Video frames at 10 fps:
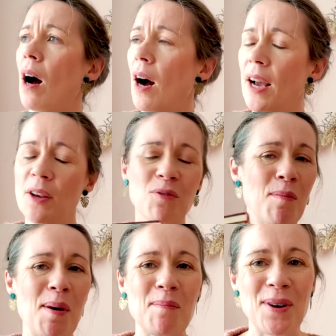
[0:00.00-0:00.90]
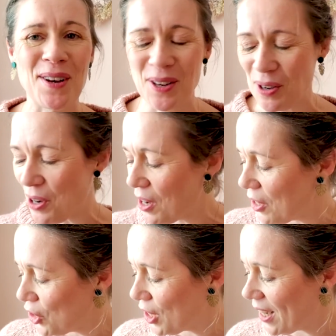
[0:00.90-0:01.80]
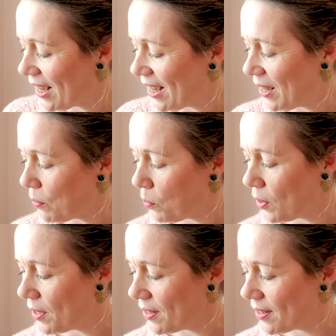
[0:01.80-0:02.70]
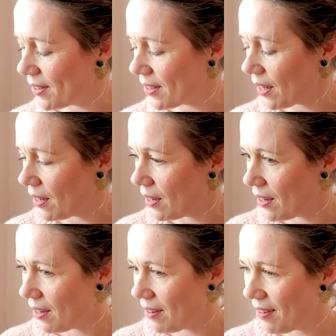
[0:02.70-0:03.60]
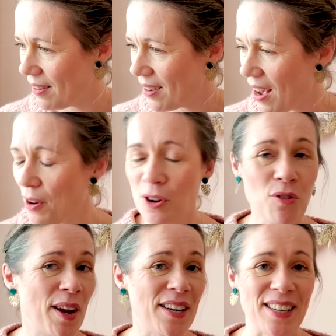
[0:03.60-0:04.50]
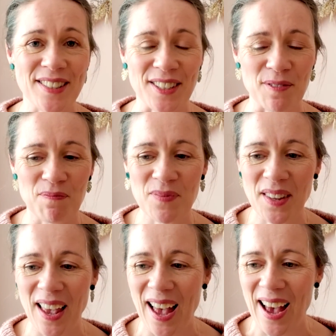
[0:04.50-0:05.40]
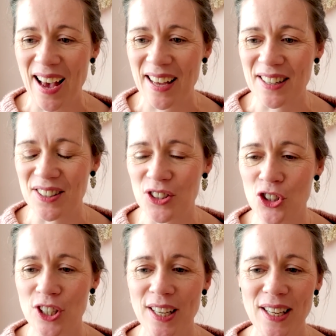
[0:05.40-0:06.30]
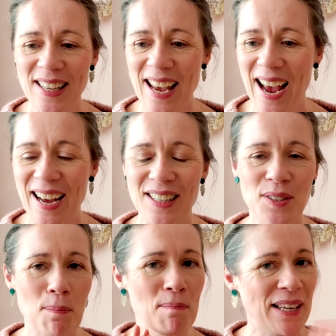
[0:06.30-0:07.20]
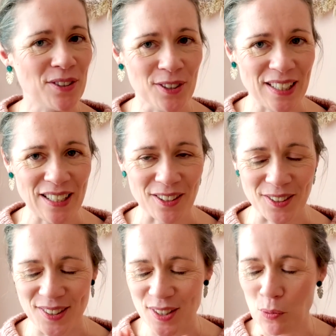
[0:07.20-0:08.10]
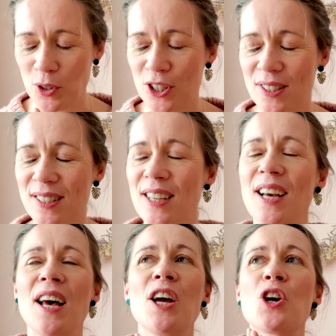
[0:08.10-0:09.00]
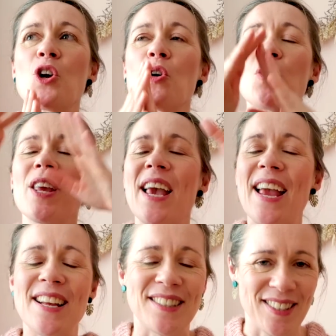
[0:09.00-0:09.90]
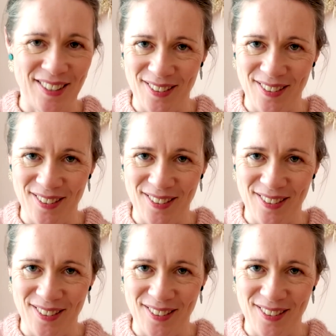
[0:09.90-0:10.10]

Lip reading: I remember she was a great knitter, and she had metal needles that would just create